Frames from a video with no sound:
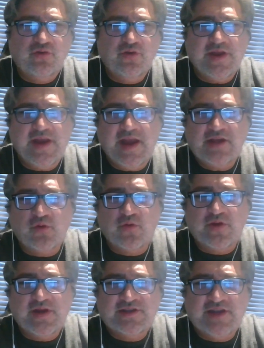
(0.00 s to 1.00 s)
to the next
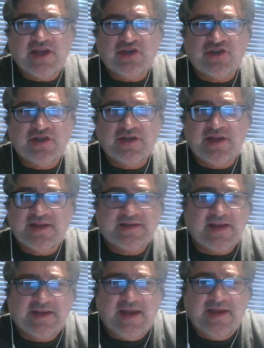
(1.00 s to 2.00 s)
organization
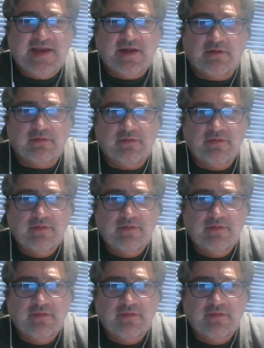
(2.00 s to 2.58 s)
is identical.